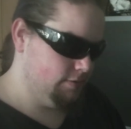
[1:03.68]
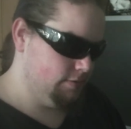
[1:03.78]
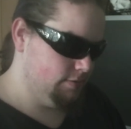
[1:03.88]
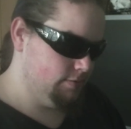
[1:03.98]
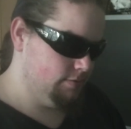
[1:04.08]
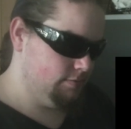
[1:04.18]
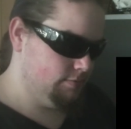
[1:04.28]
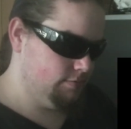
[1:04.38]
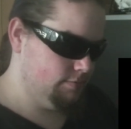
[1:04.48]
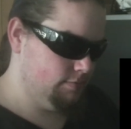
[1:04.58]

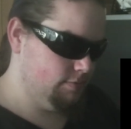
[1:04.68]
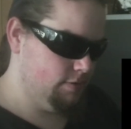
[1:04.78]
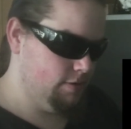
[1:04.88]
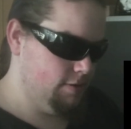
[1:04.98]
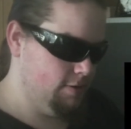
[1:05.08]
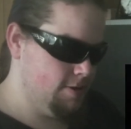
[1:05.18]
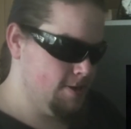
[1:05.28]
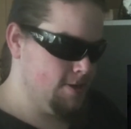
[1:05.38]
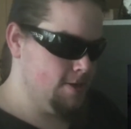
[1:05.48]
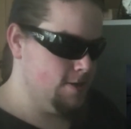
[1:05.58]

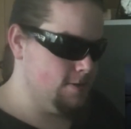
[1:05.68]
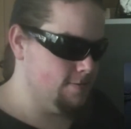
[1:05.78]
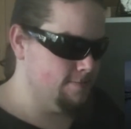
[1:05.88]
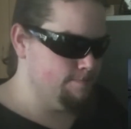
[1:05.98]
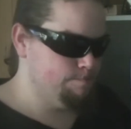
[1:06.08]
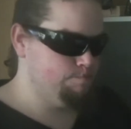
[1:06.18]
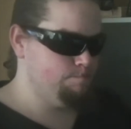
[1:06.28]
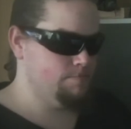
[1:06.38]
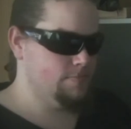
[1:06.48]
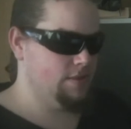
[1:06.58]

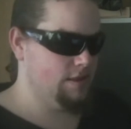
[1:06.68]
(no one is talking)